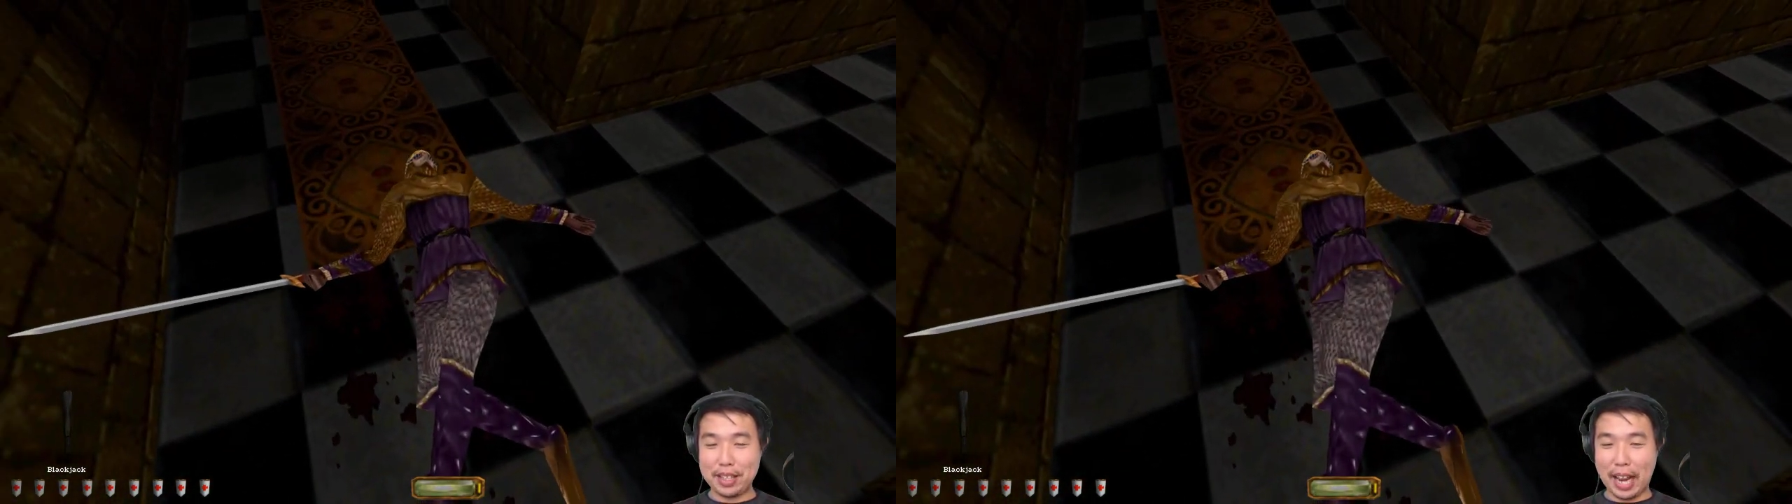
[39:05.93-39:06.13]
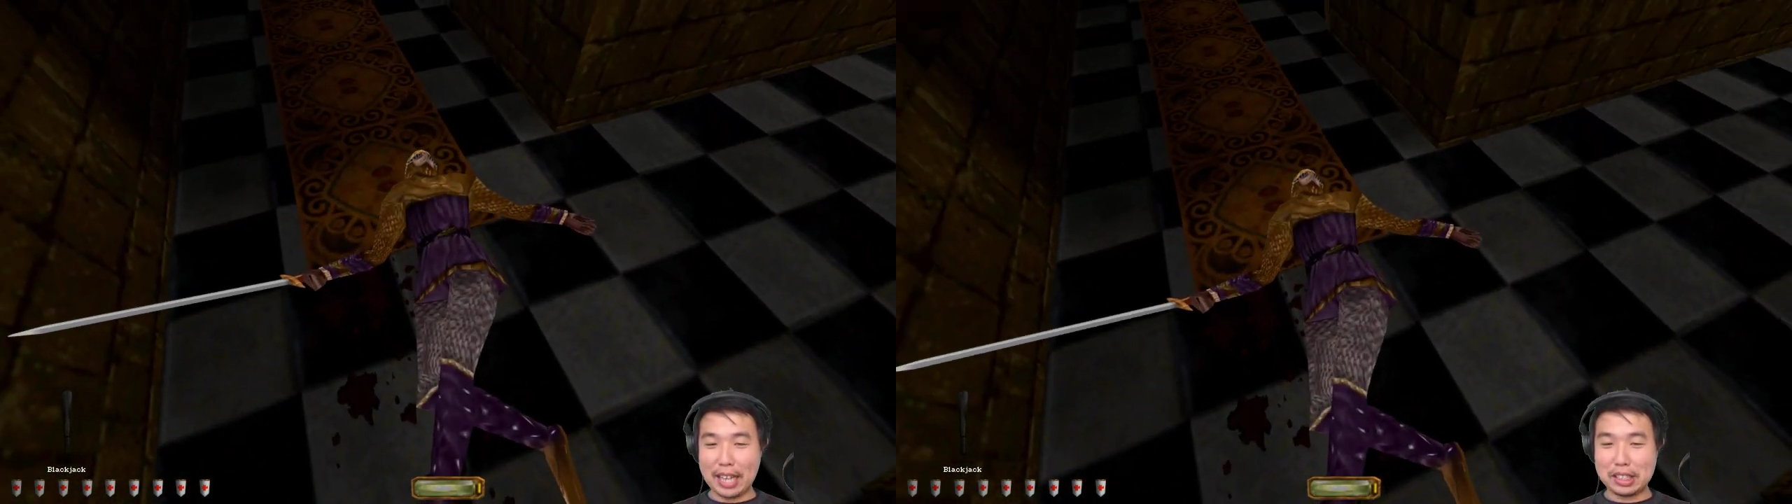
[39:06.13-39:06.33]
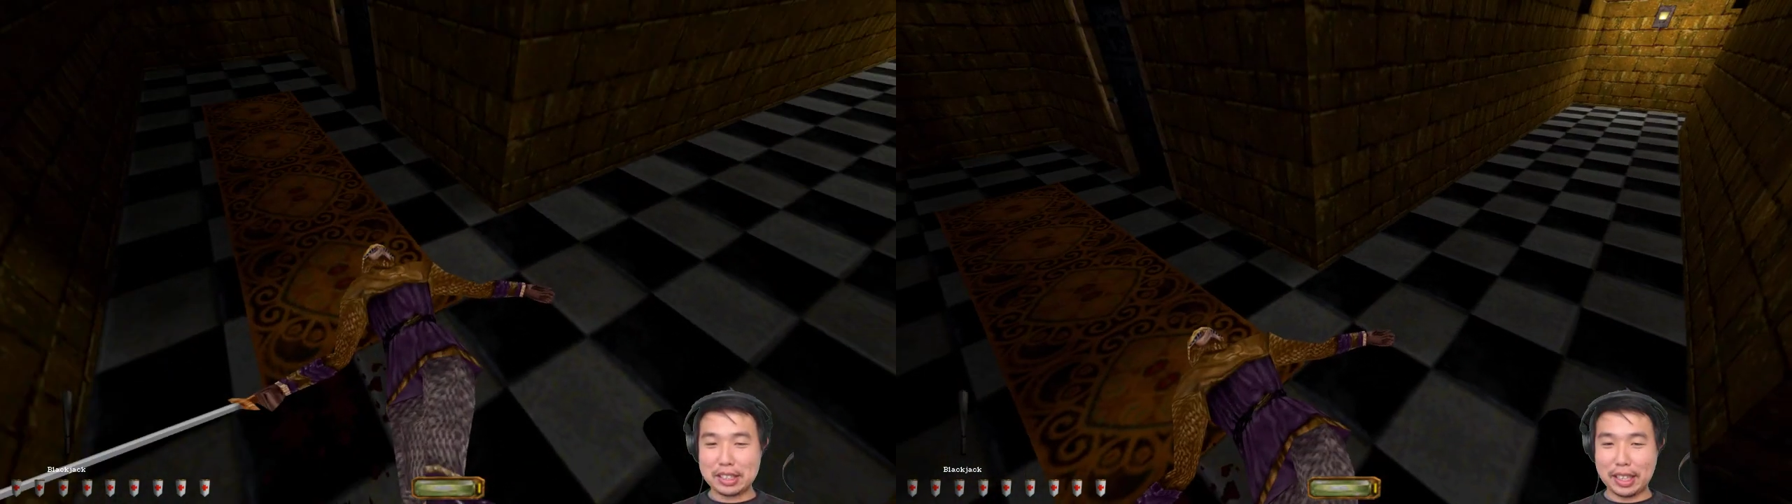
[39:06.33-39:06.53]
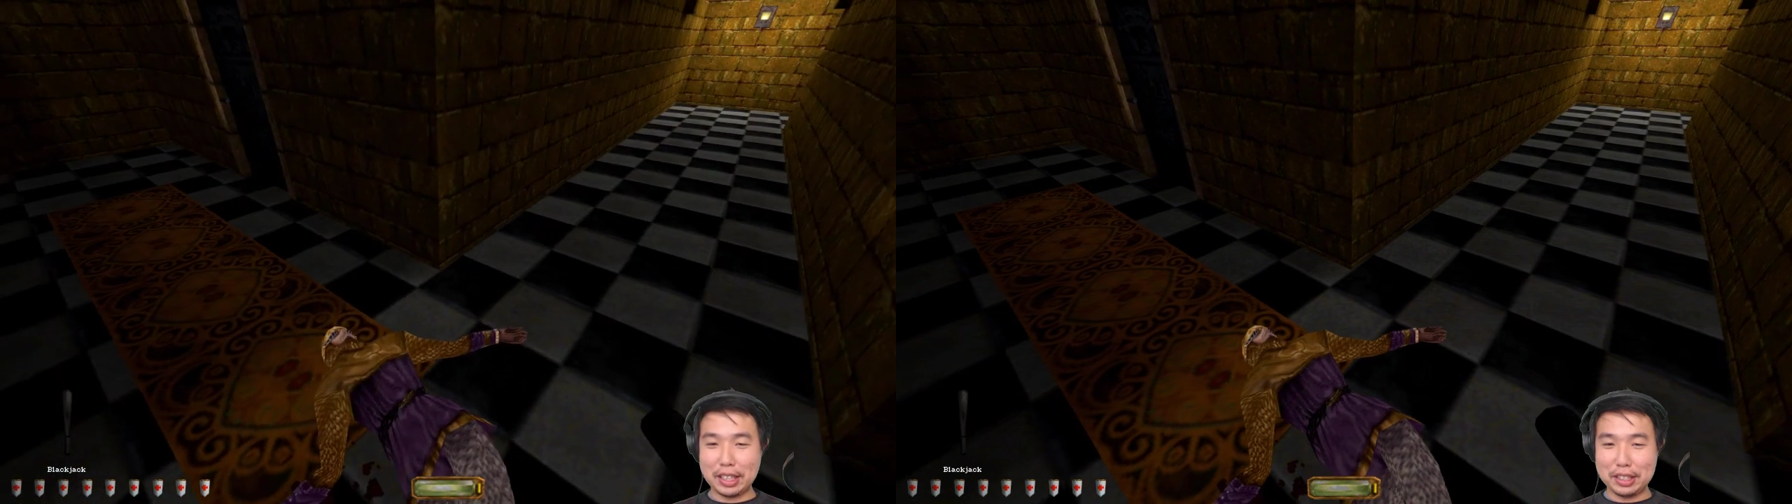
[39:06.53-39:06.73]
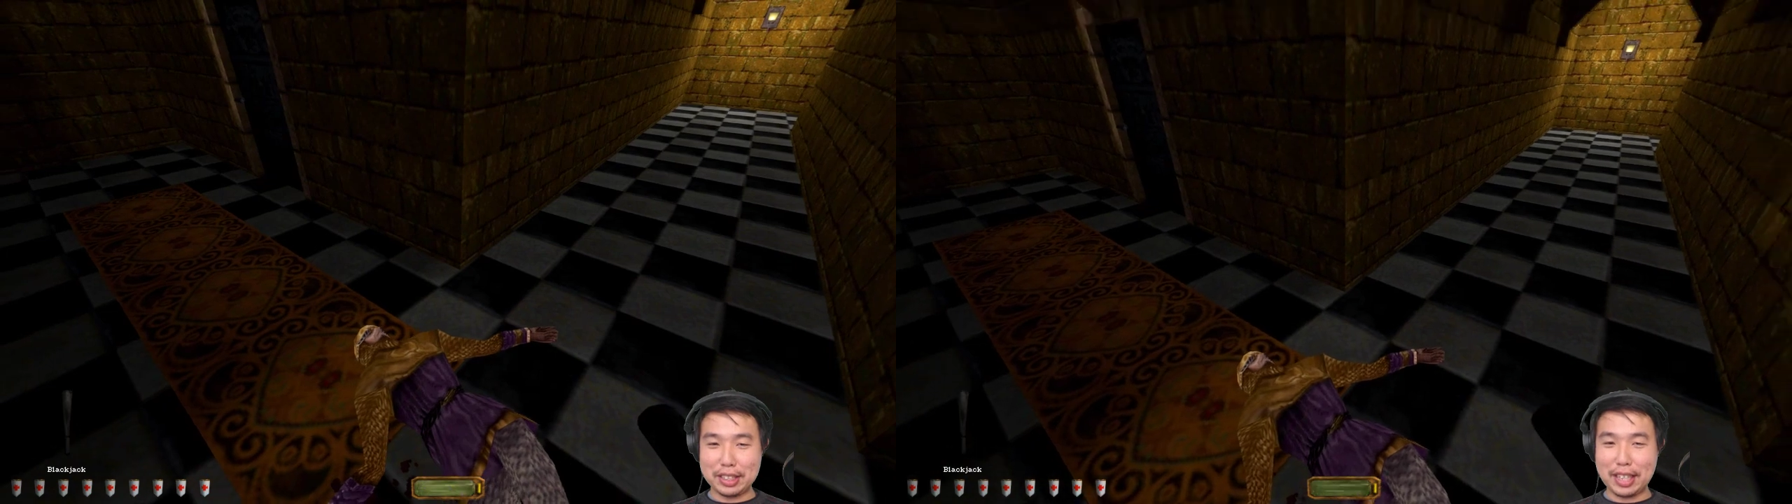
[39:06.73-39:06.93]
I just
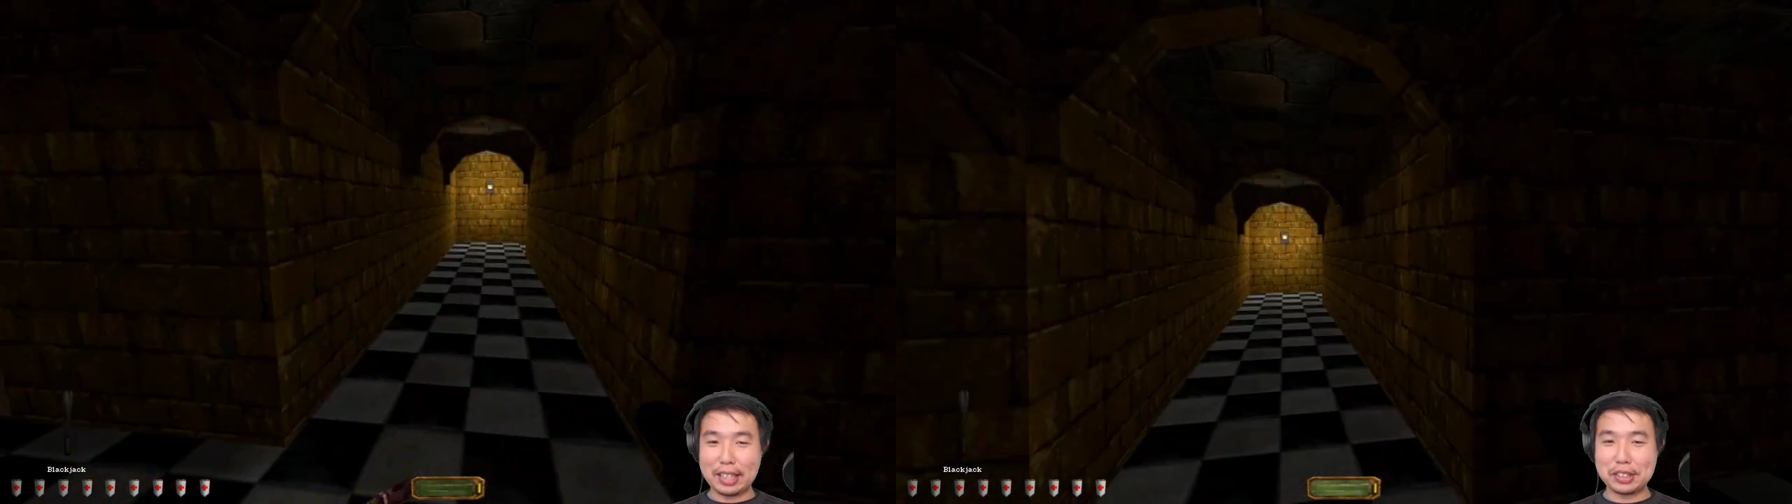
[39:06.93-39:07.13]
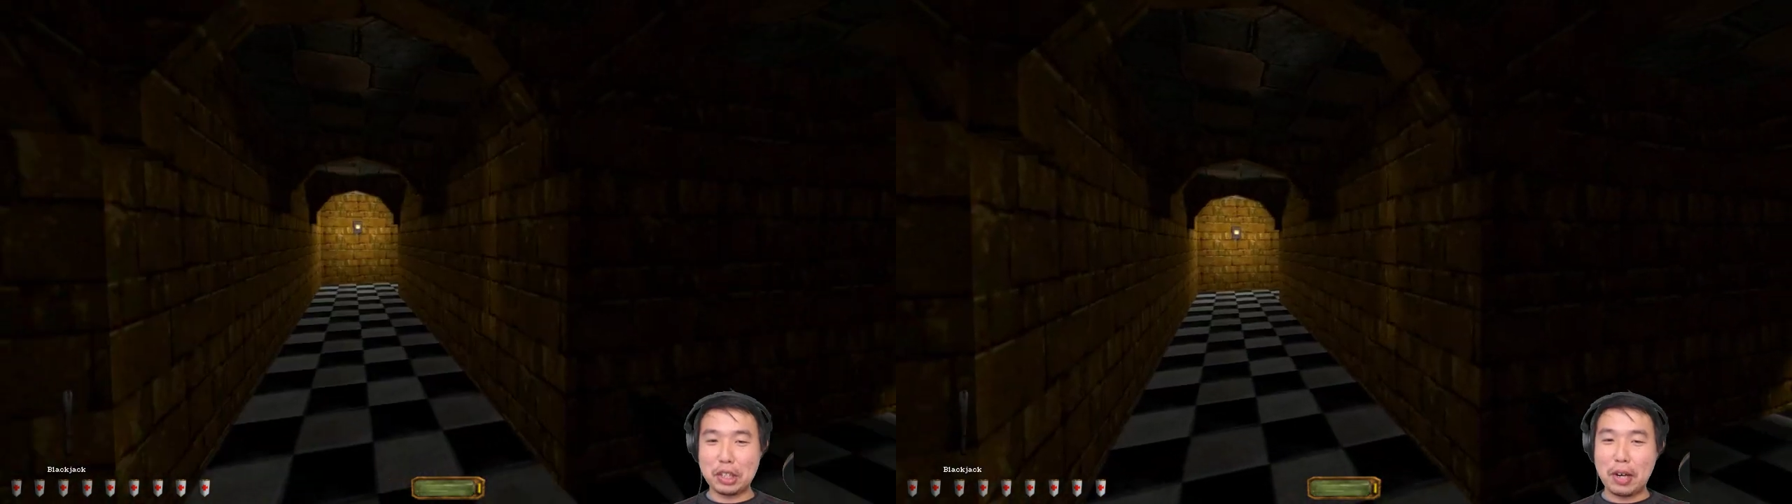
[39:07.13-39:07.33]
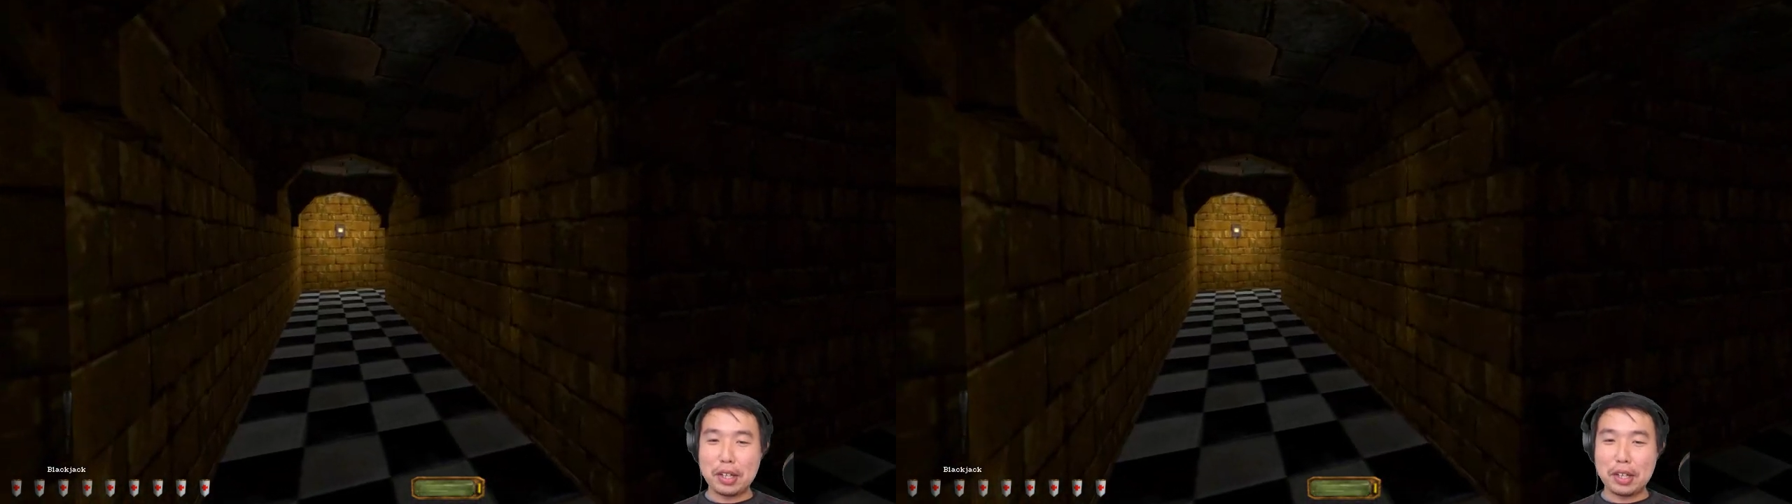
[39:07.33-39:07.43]
killed a guy. So